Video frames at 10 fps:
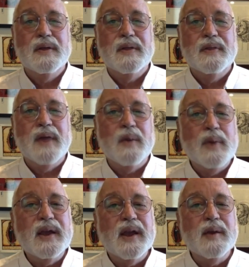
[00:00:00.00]
that
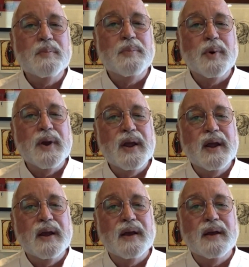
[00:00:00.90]
we can
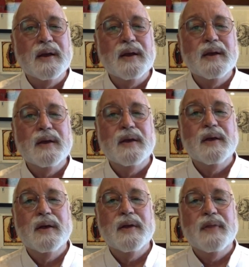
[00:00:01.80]
bring
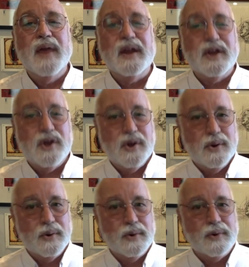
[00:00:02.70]
that
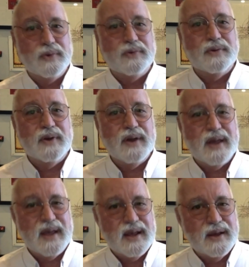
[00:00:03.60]
cures and
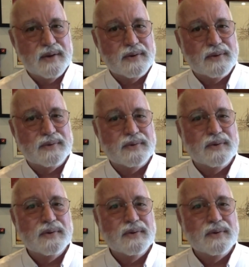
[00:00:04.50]
heals.